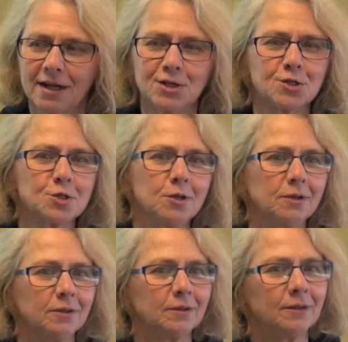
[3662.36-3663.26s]
that I just
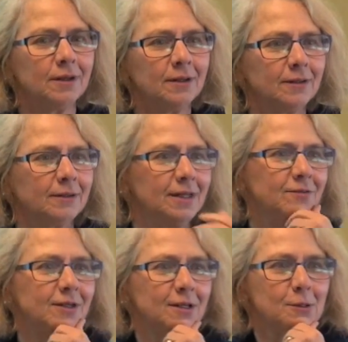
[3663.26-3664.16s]
couldn't
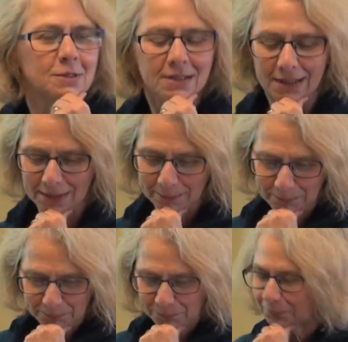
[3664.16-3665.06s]
leave it out.
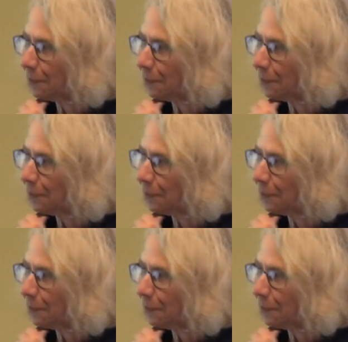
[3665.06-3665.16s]
Um,